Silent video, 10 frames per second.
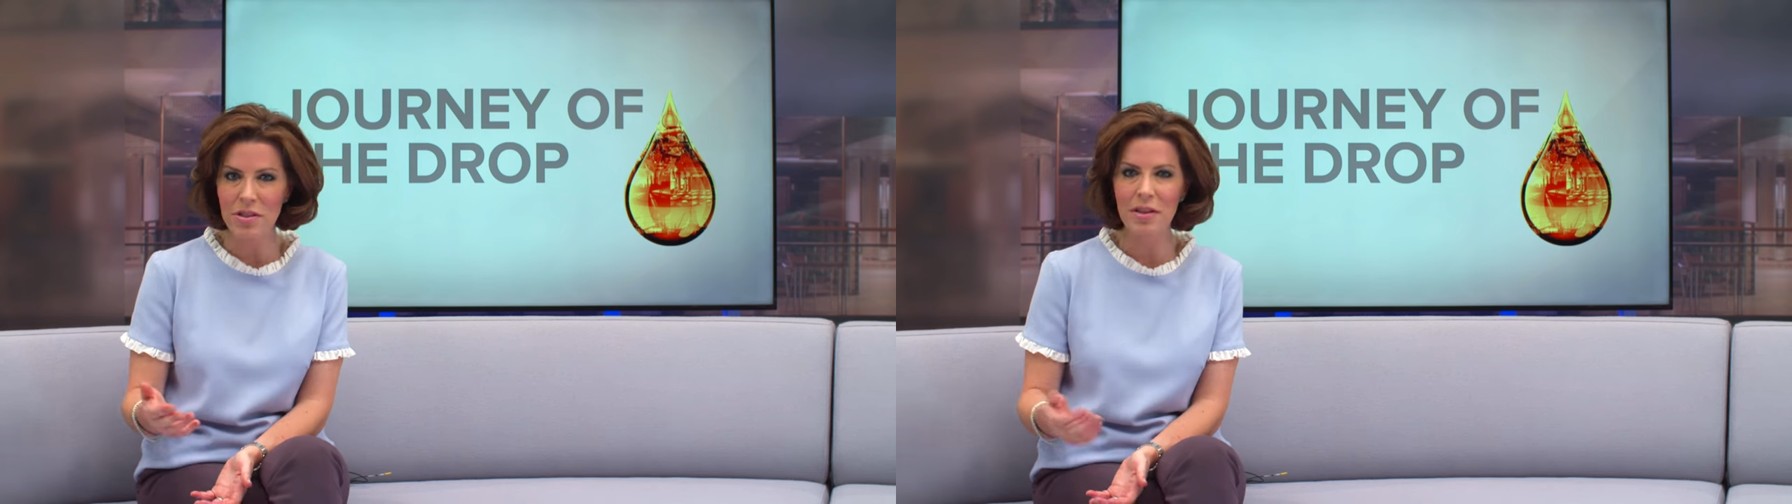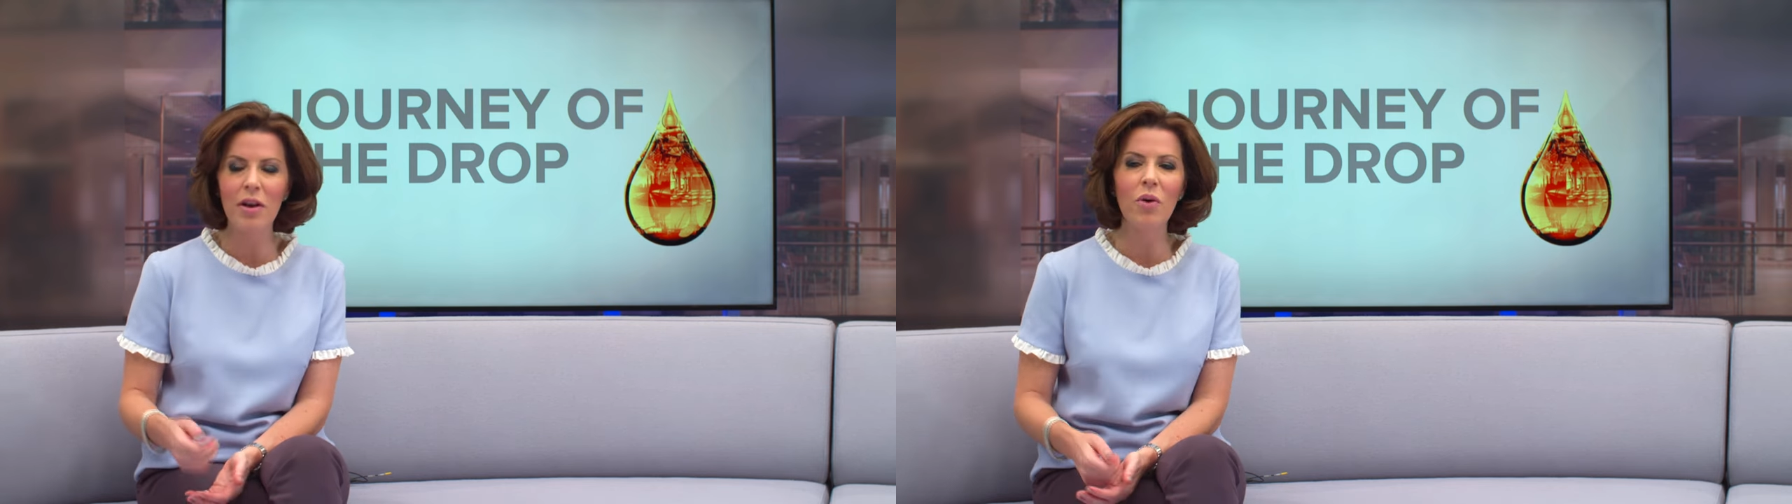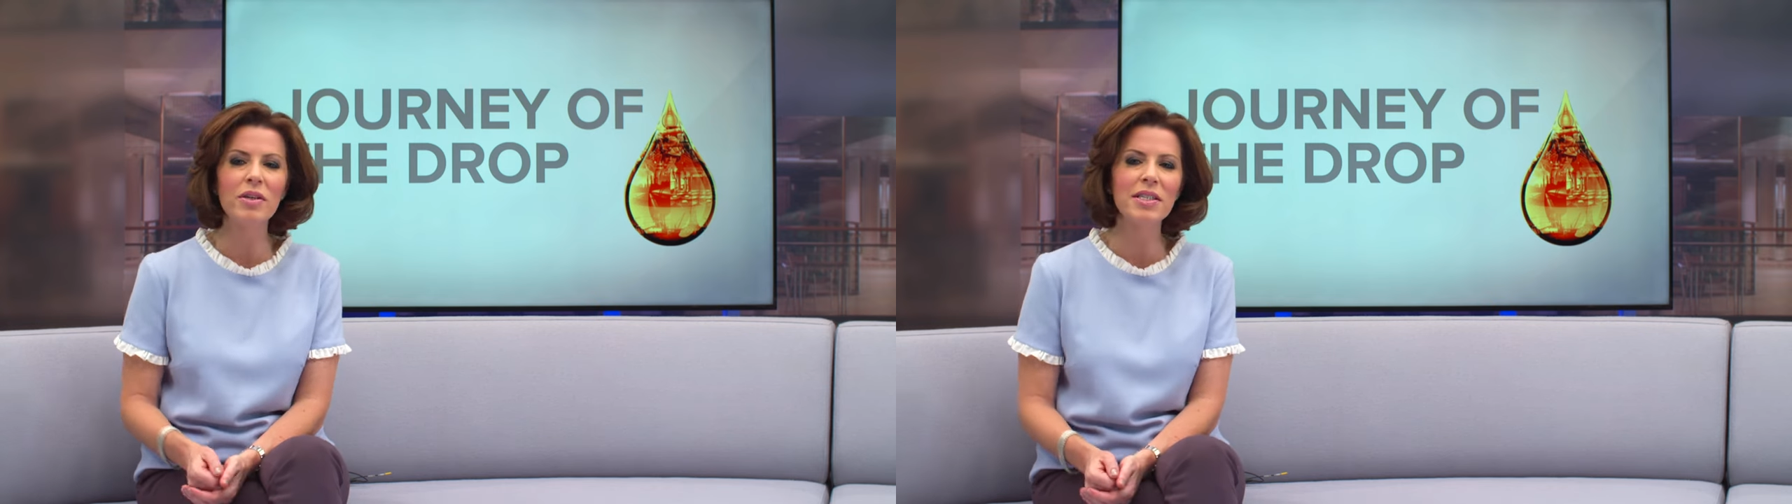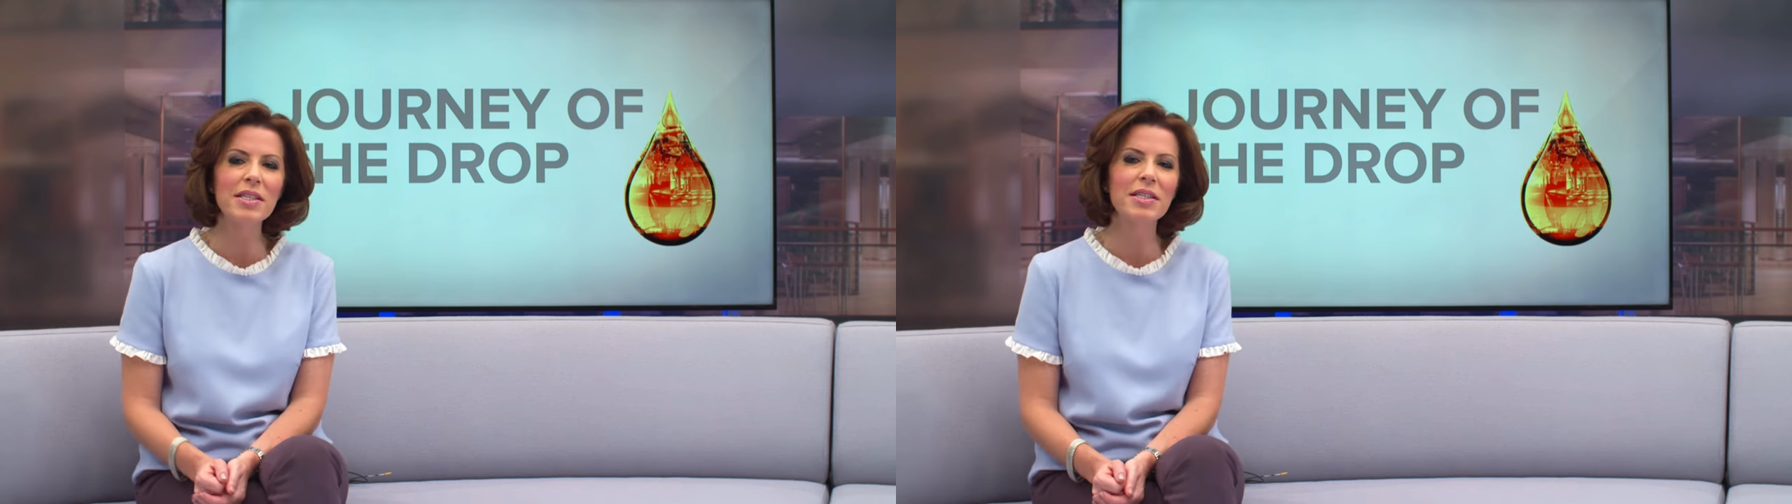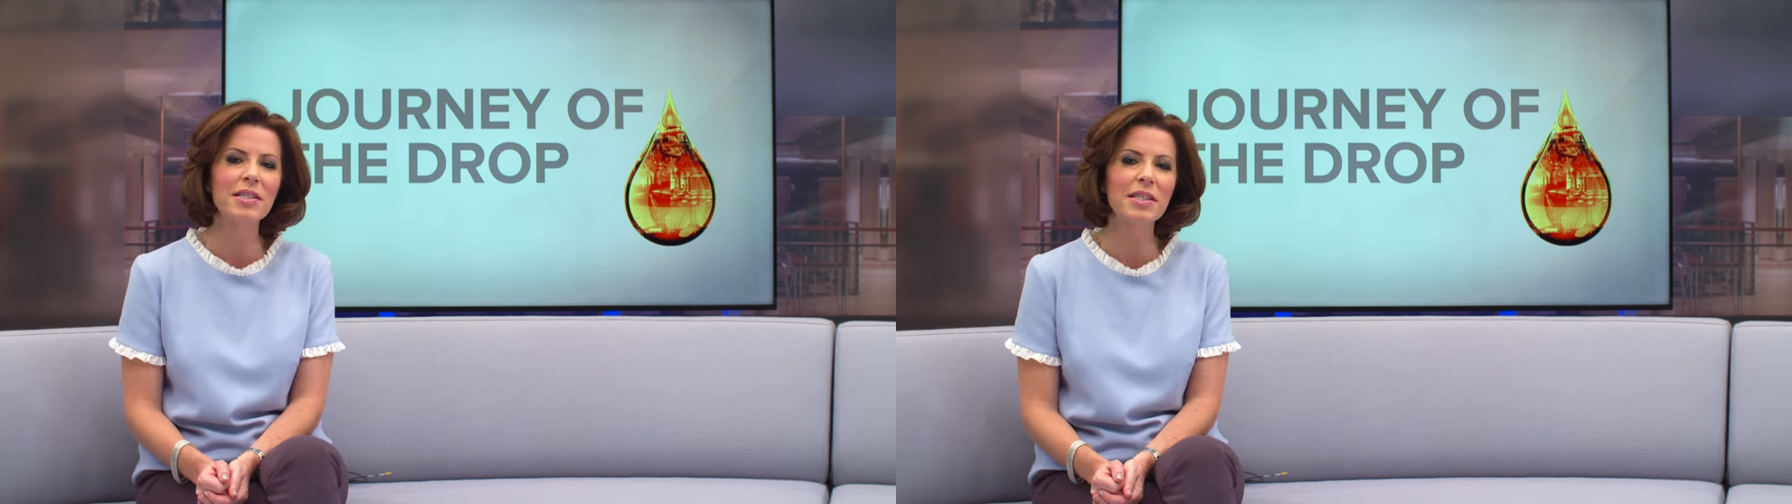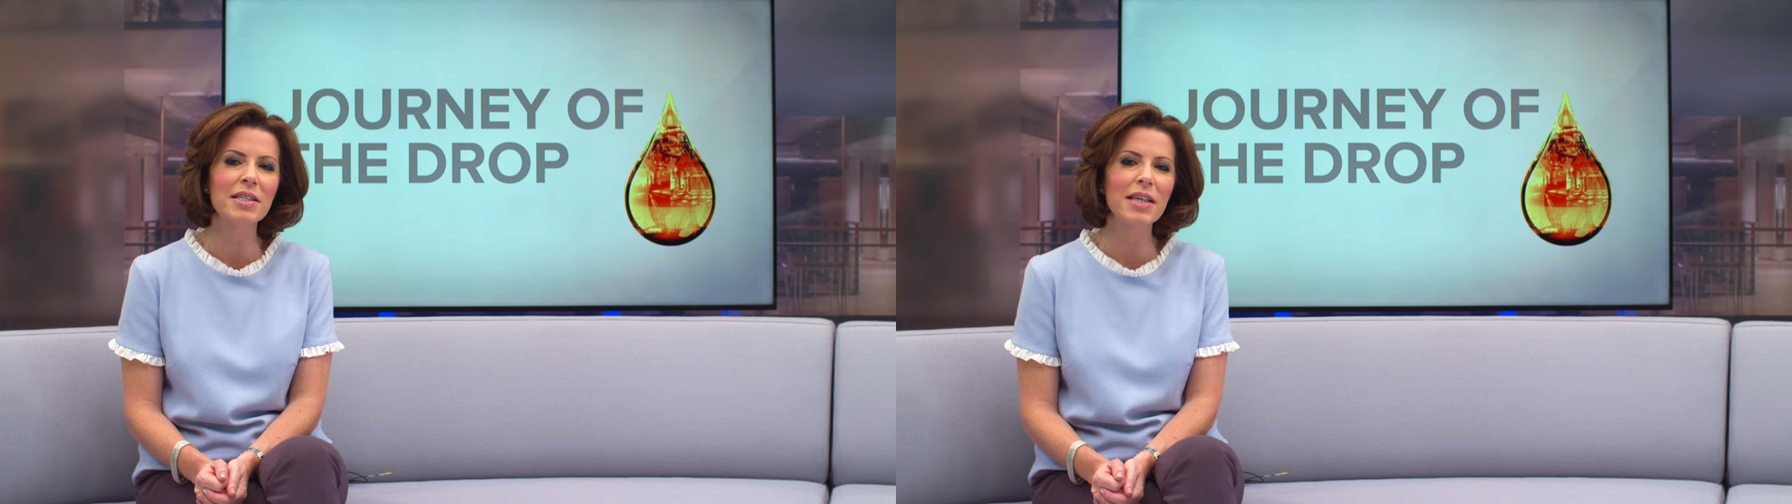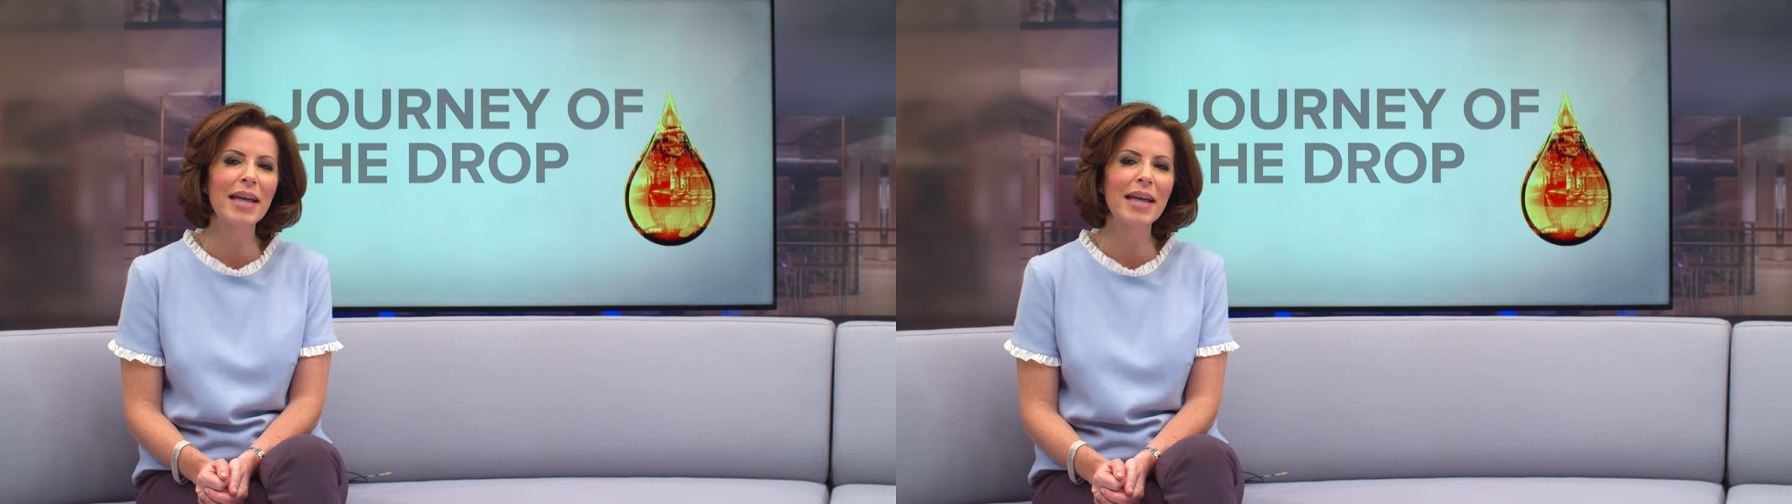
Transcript: to the long distances